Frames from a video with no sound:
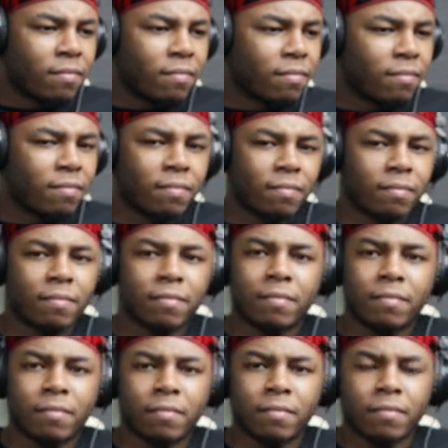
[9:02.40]

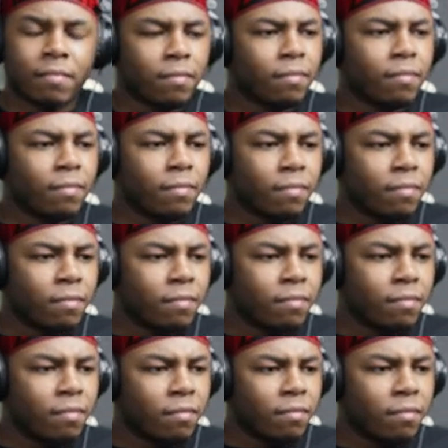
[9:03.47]

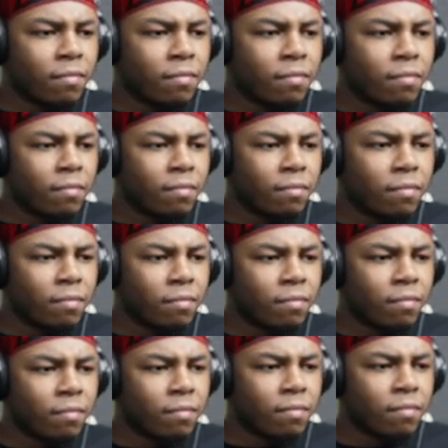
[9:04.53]

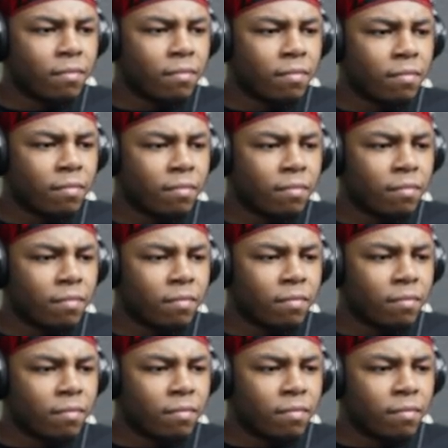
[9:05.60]

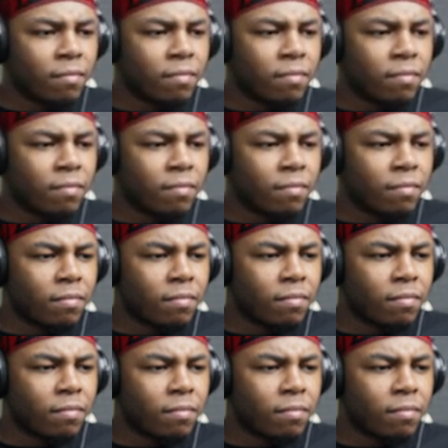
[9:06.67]
[no speech]